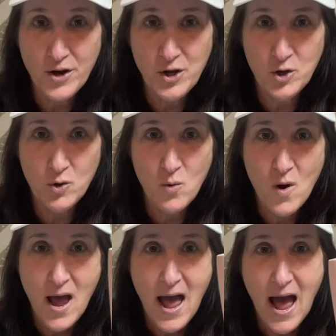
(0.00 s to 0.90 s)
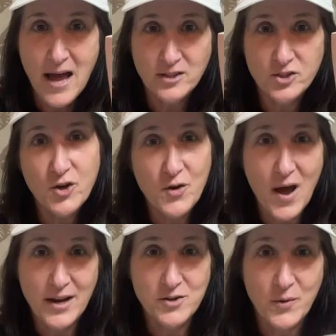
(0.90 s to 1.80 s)
you and show you
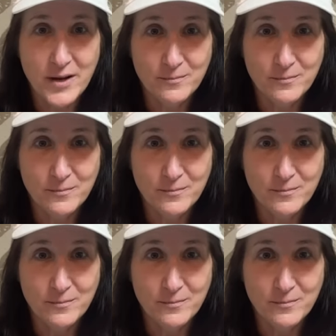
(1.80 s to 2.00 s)
how to do it.